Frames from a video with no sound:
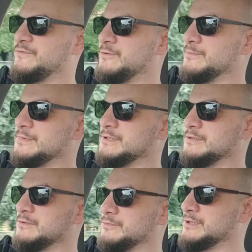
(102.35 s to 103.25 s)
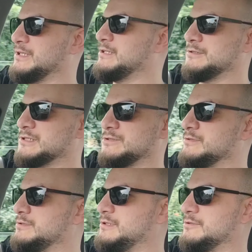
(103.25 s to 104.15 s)
from uh, what i
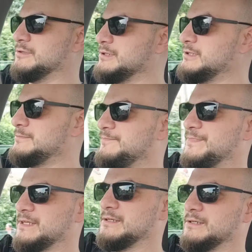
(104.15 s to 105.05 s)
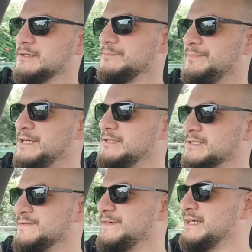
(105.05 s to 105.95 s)
understood the owner uh, paint
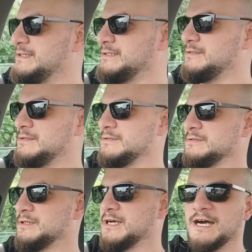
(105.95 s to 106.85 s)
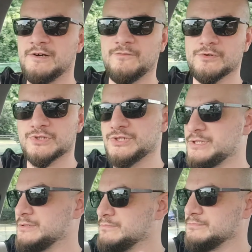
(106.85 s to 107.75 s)
is faded car
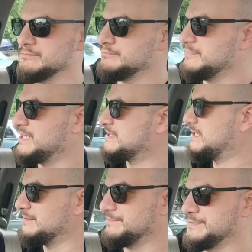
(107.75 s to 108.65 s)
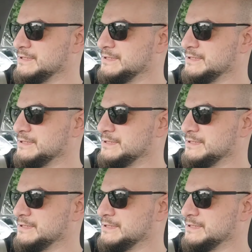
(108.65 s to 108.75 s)
wash messed up